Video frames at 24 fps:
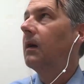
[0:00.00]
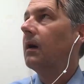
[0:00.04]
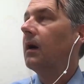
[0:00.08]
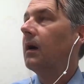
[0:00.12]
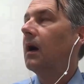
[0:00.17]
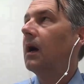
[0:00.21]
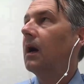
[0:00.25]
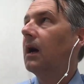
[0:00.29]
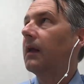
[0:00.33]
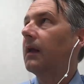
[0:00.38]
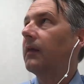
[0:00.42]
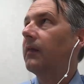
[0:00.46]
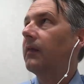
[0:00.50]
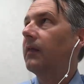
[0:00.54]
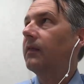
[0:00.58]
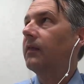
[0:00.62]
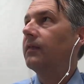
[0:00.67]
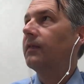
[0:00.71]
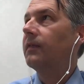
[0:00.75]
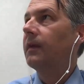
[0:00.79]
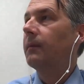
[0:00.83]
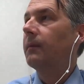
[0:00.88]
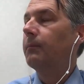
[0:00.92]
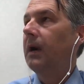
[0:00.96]

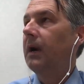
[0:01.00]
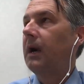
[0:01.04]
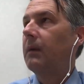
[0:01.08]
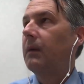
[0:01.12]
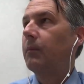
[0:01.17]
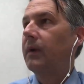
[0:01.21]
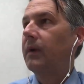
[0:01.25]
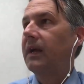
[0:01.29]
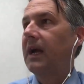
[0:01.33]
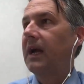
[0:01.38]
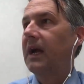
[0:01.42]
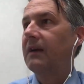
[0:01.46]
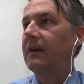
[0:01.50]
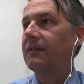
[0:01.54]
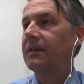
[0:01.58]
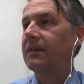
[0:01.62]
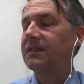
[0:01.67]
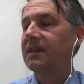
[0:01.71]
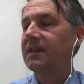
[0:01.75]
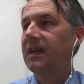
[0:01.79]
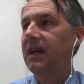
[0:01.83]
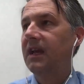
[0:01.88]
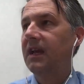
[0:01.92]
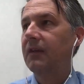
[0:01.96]
the problem we have is
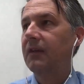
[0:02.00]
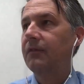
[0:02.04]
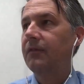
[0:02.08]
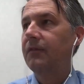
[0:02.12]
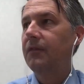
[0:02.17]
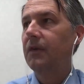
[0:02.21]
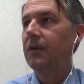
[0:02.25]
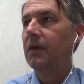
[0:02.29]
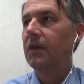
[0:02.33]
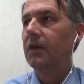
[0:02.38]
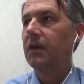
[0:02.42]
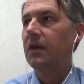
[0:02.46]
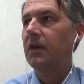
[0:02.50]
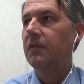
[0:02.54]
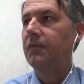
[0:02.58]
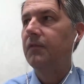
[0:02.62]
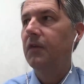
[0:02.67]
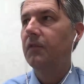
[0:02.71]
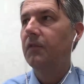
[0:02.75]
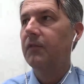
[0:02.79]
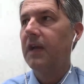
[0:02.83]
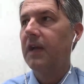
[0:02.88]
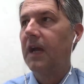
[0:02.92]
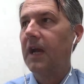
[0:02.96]
if
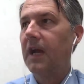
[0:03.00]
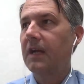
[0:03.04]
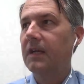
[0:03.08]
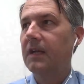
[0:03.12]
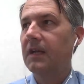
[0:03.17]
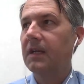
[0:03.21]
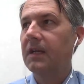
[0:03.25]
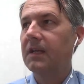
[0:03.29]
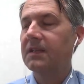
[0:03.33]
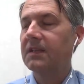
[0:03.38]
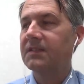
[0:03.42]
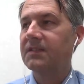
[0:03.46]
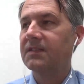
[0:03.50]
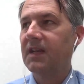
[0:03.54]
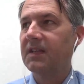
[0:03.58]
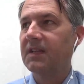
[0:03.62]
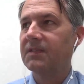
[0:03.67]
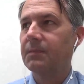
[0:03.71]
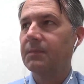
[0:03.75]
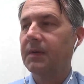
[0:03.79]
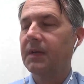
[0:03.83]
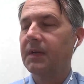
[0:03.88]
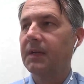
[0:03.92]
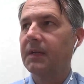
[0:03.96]
you've gotten an
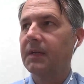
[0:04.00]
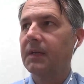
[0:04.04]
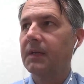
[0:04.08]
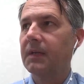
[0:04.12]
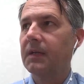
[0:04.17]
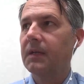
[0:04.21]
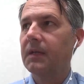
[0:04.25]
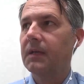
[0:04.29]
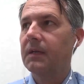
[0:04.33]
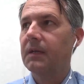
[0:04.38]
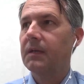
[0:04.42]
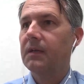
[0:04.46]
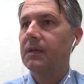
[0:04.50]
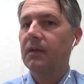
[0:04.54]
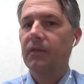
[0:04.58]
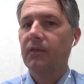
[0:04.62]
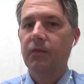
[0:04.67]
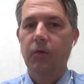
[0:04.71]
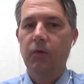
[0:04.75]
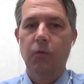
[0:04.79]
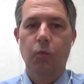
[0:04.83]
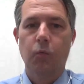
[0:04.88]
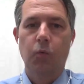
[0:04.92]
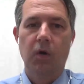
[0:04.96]
assessment
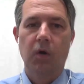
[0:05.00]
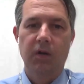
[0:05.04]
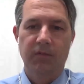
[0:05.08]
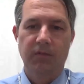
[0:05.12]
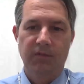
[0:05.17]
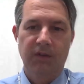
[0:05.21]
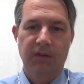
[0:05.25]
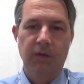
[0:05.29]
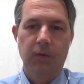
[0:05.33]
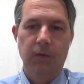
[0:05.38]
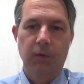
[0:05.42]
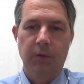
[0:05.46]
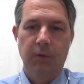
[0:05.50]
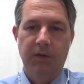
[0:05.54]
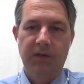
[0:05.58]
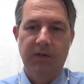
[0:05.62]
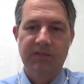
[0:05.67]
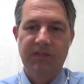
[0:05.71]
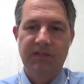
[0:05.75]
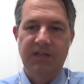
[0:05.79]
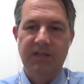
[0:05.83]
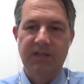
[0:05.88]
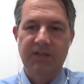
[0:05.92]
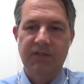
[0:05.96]
through one of the
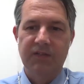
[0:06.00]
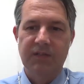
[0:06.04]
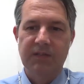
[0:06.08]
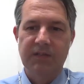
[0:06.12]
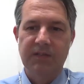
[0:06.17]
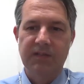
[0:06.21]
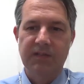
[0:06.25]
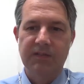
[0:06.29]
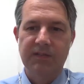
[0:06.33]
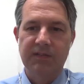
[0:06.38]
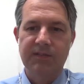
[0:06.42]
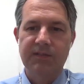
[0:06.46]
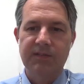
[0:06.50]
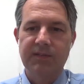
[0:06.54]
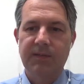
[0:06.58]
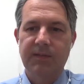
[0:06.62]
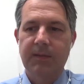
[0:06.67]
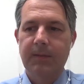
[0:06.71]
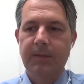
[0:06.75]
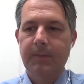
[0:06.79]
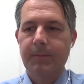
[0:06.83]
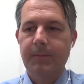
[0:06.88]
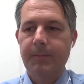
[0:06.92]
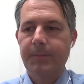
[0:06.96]
organizations
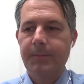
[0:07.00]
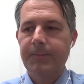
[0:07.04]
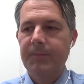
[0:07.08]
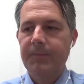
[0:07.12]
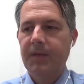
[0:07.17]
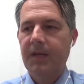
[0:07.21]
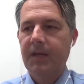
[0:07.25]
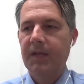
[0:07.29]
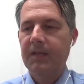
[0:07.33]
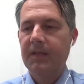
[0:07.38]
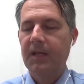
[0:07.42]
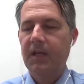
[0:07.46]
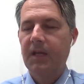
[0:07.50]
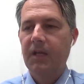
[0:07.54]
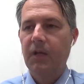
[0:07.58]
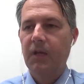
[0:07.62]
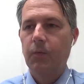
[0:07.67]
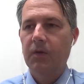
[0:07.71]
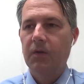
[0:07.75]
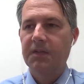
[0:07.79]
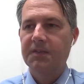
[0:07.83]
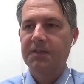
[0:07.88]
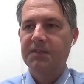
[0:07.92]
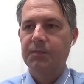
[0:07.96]
and then you
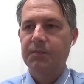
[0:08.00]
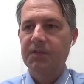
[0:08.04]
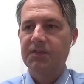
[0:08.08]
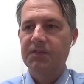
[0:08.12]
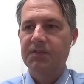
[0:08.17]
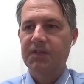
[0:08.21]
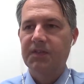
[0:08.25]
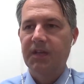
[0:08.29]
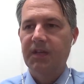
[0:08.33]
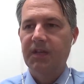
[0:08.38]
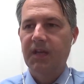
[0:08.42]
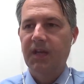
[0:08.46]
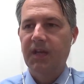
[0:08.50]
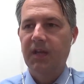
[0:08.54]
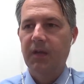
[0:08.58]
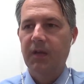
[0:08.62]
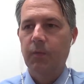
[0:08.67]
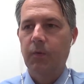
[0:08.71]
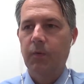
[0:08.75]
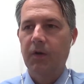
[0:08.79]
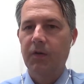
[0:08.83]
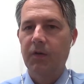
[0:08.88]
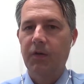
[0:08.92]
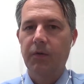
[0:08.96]
want to switch to the other
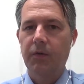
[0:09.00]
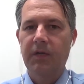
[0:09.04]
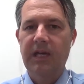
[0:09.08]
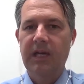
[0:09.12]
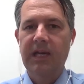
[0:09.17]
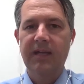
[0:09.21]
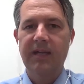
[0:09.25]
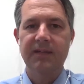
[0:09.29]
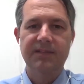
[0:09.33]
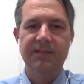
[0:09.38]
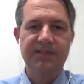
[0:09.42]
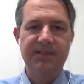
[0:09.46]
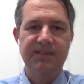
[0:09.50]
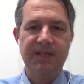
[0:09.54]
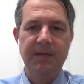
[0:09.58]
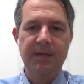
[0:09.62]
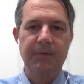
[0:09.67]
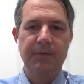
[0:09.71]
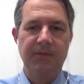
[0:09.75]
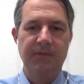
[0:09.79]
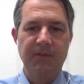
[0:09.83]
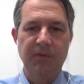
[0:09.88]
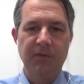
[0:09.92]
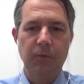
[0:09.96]
one, you can't skip a
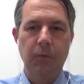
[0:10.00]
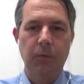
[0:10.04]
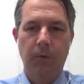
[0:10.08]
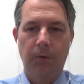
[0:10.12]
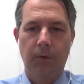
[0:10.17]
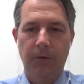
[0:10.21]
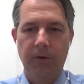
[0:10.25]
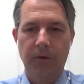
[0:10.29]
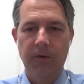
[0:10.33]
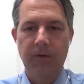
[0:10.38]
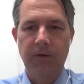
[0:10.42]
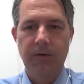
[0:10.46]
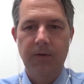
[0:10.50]
tour.